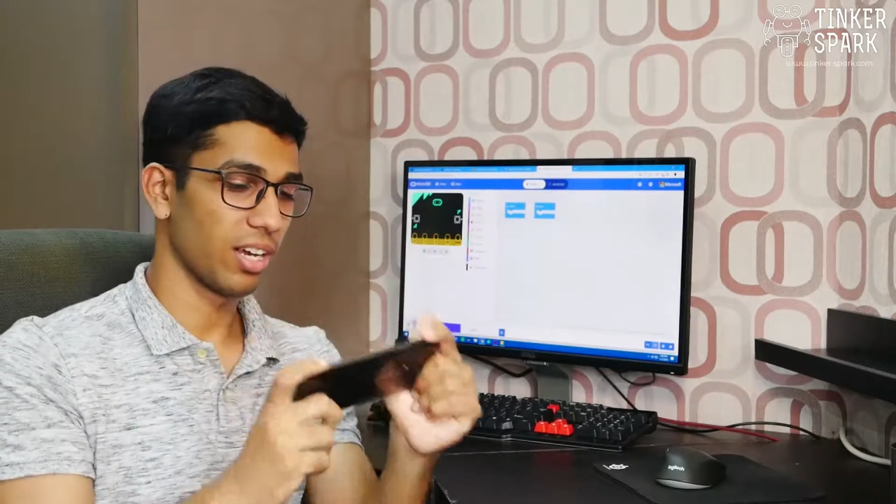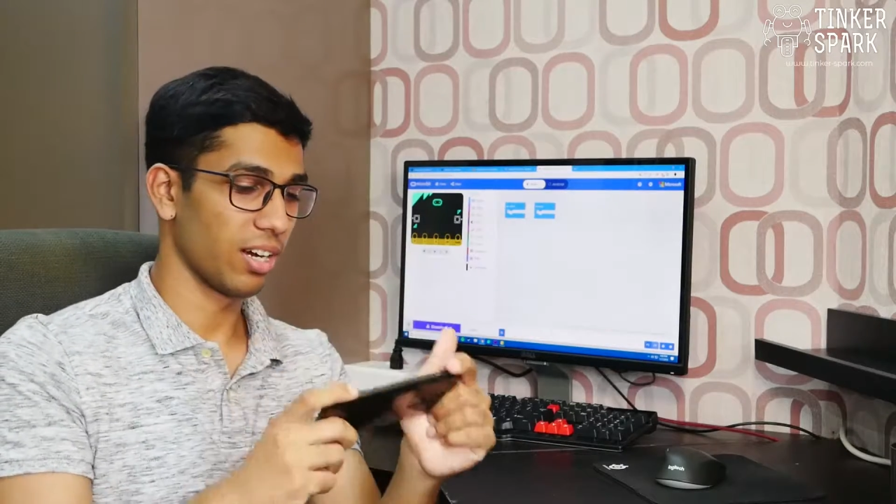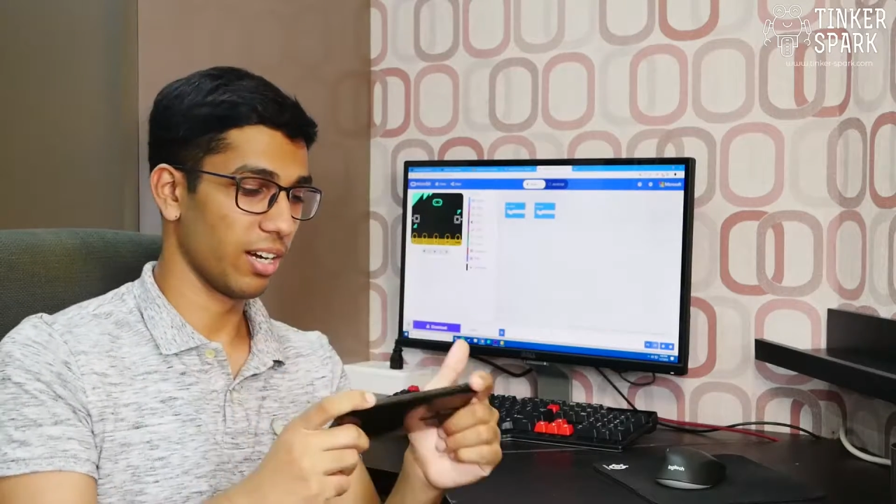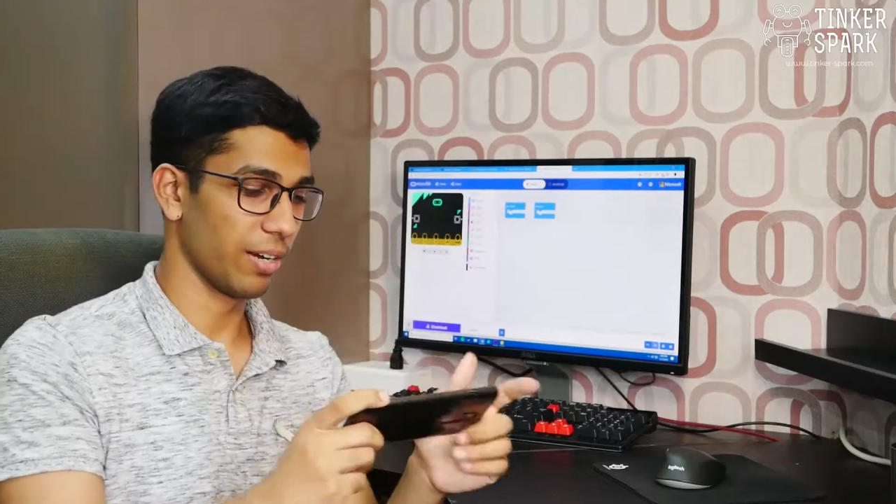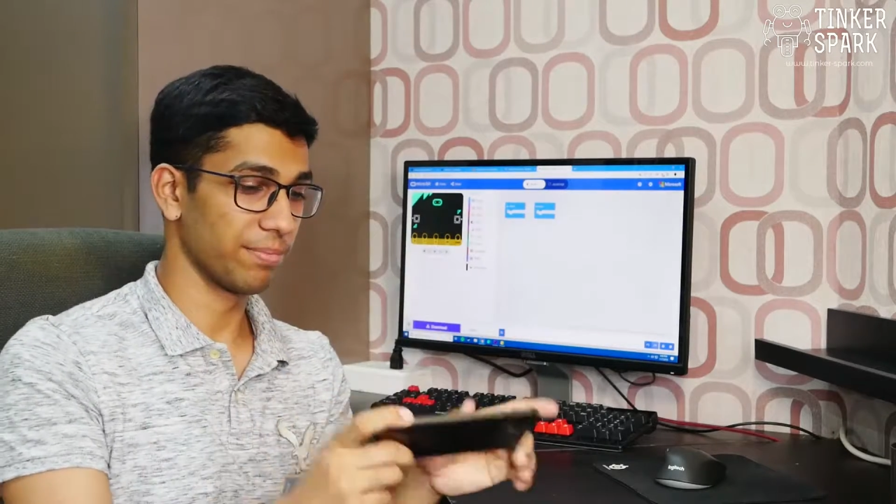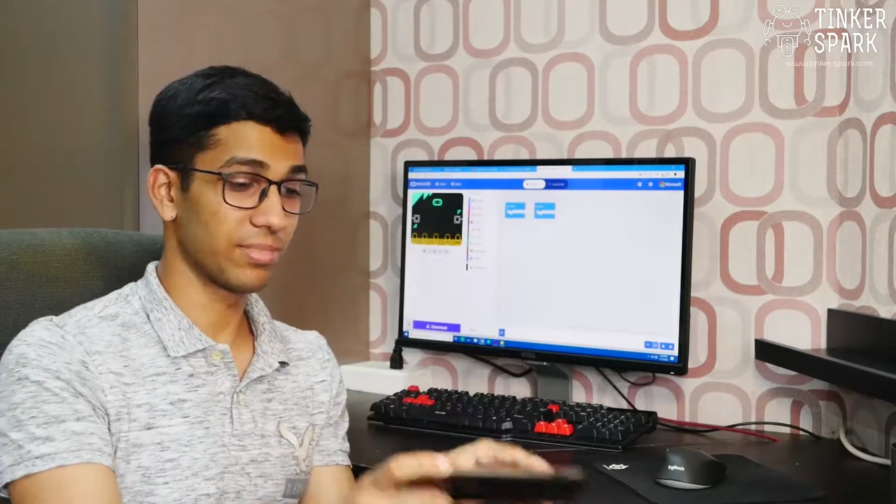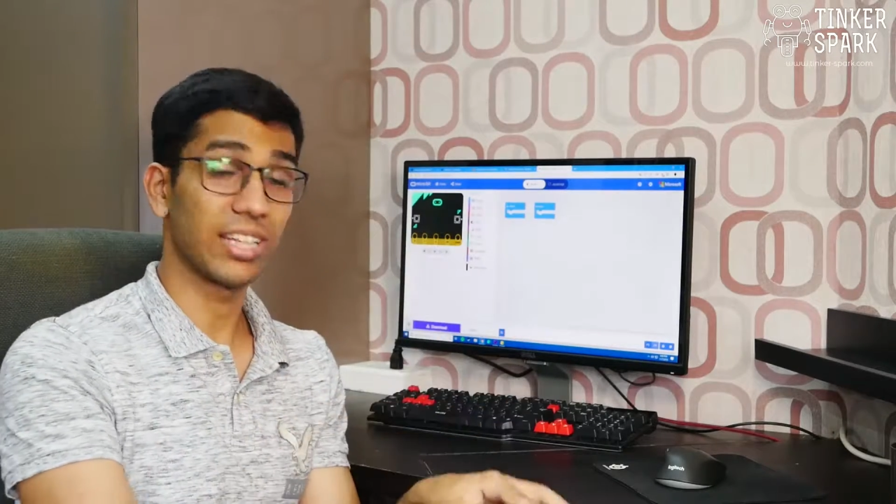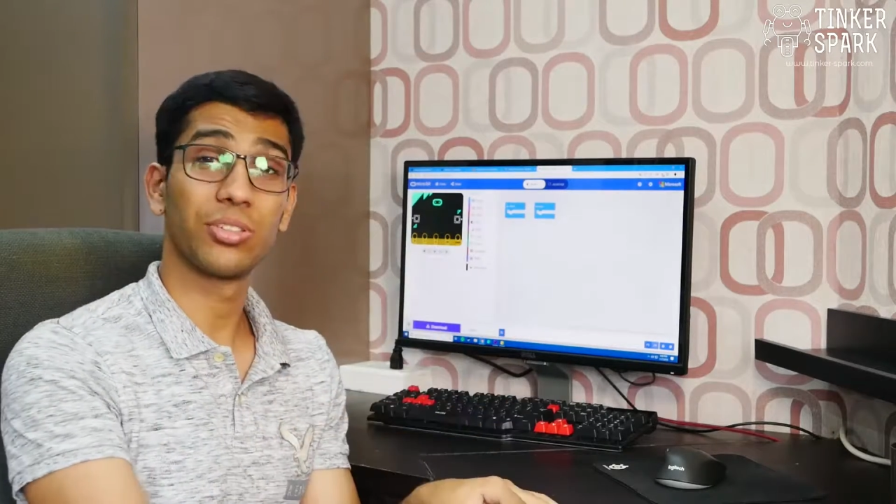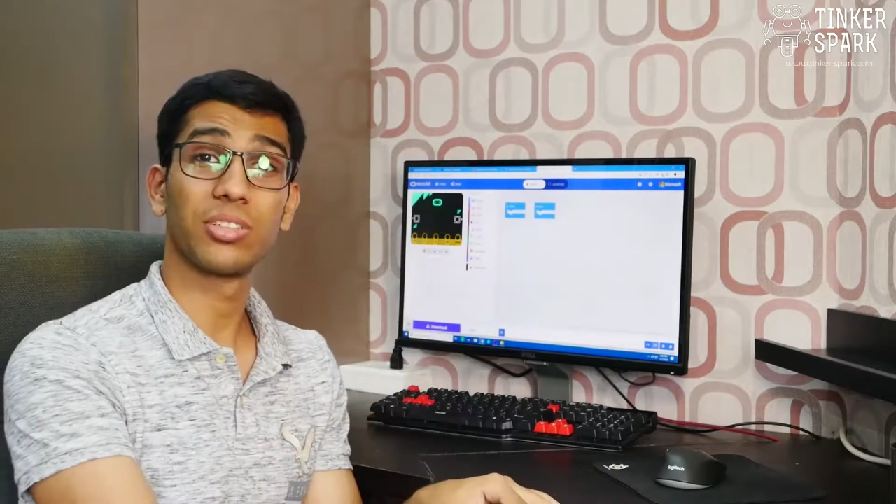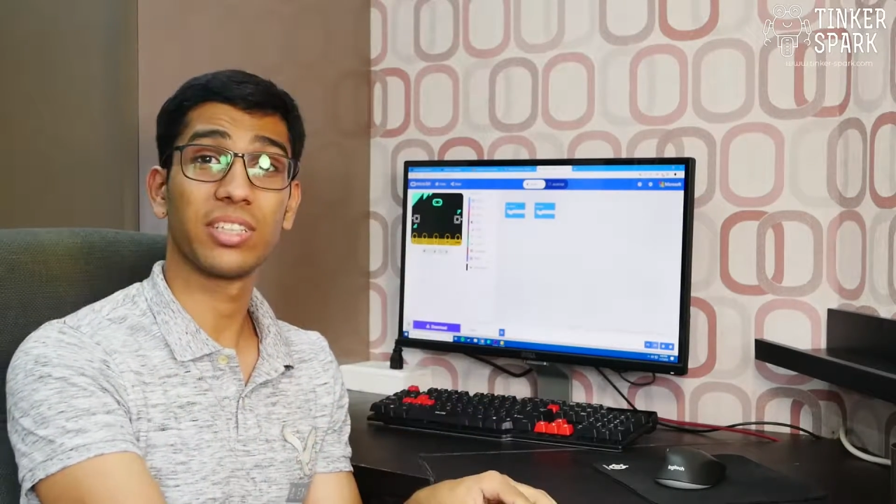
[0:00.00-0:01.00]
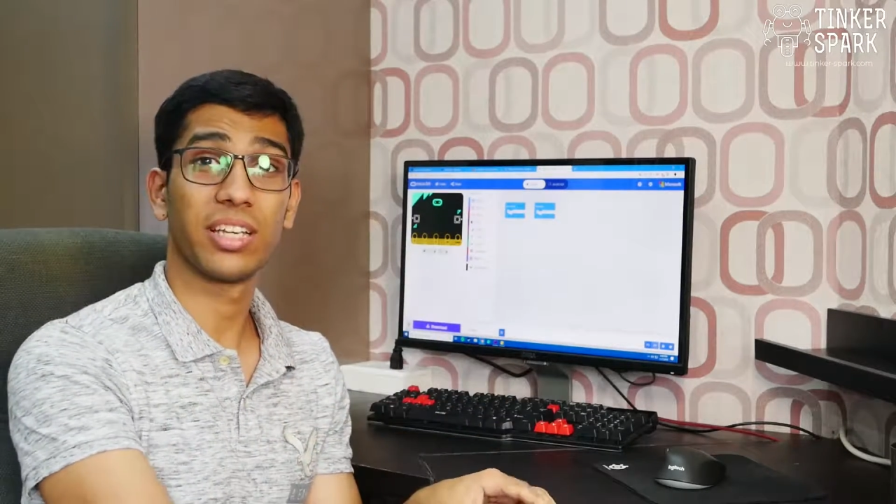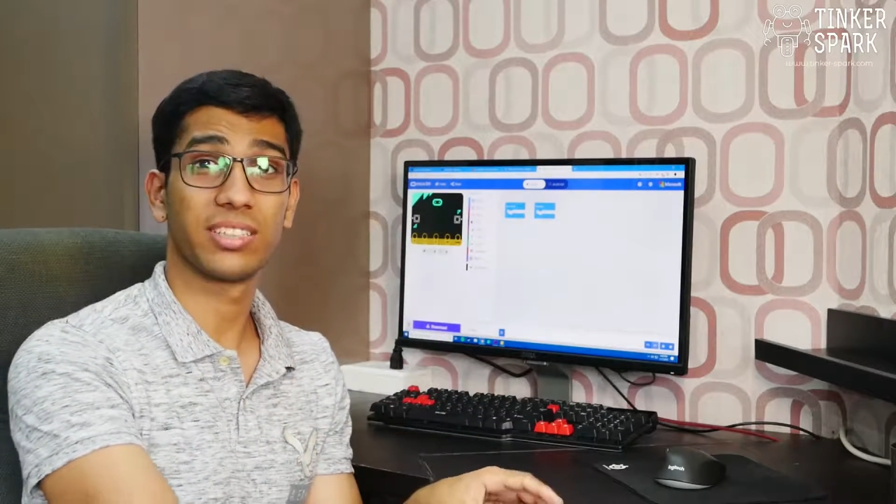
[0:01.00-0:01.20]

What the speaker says: That's using the